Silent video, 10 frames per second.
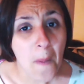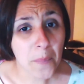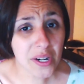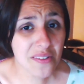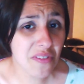
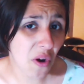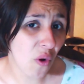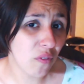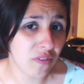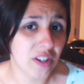part of the
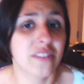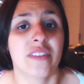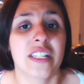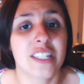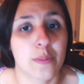whole fun of
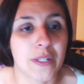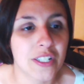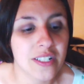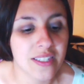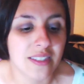the
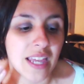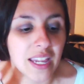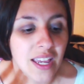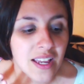experience is like